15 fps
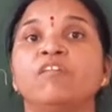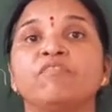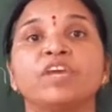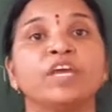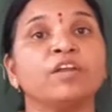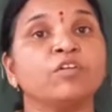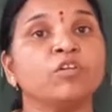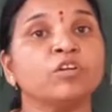we
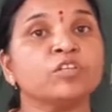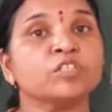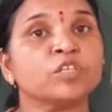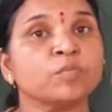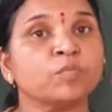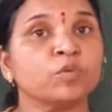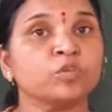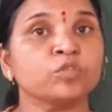are not
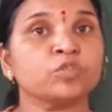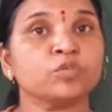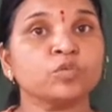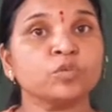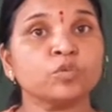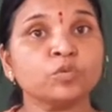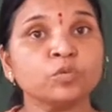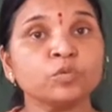supposed to
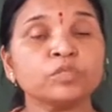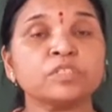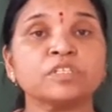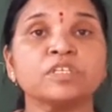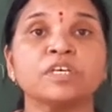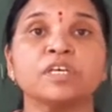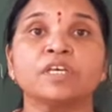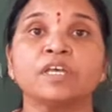
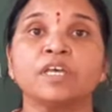use